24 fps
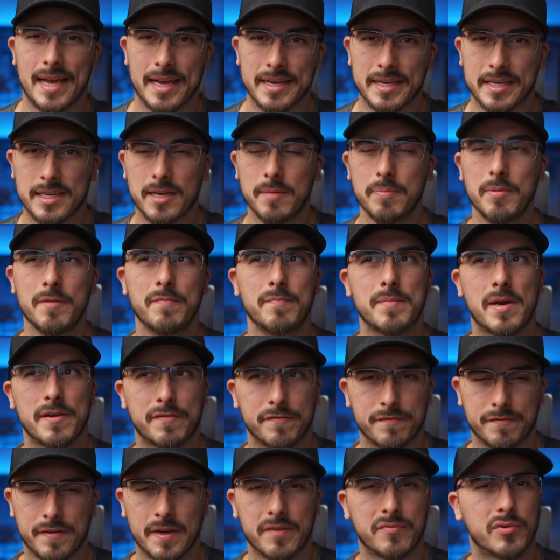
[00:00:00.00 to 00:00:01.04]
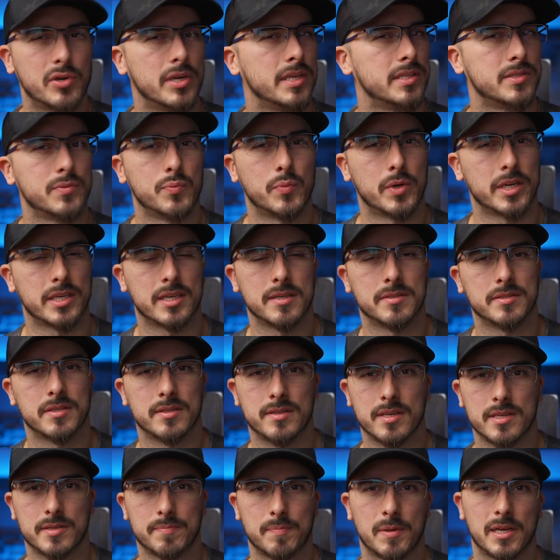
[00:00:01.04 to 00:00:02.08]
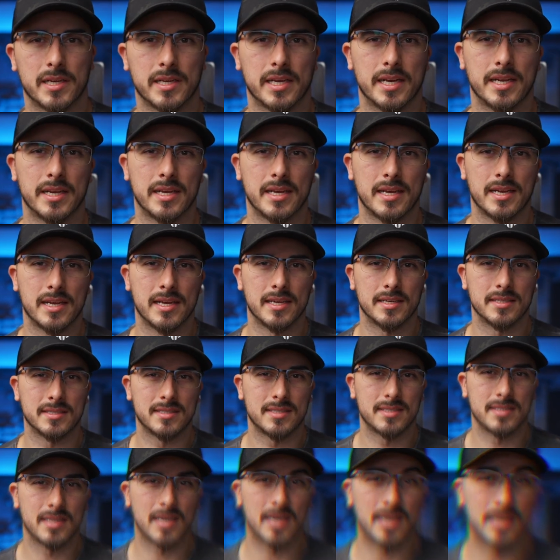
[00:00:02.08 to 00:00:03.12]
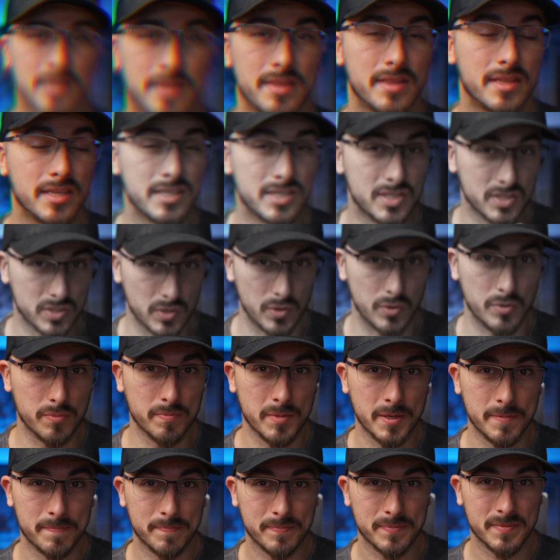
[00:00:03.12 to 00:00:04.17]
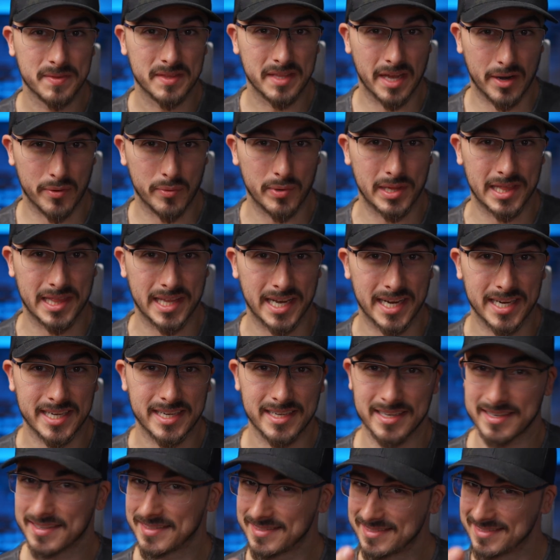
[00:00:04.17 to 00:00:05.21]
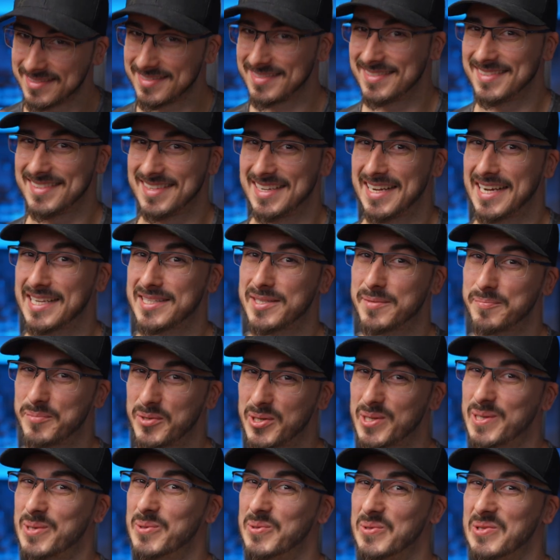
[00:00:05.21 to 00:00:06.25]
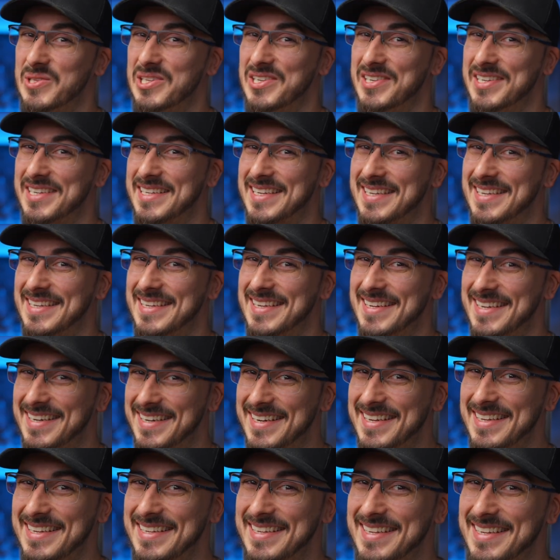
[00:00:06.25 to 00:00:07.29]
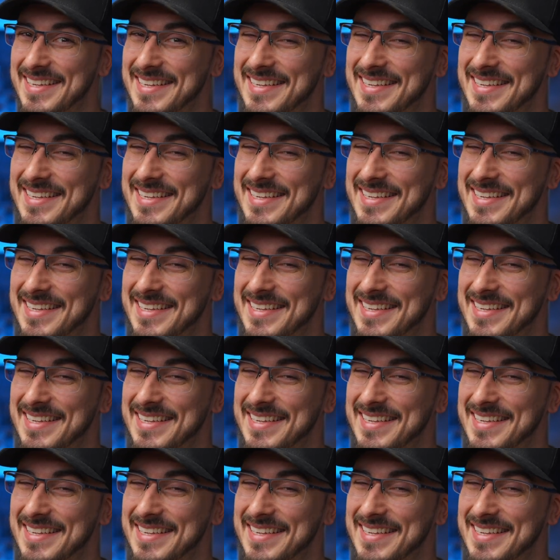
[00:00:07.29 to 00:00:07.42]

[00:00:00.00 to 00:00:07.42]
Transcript: And a couple of my favorites when it comes to this plugin is uh, the zoom that I really like. That's a pretty cool look, huh?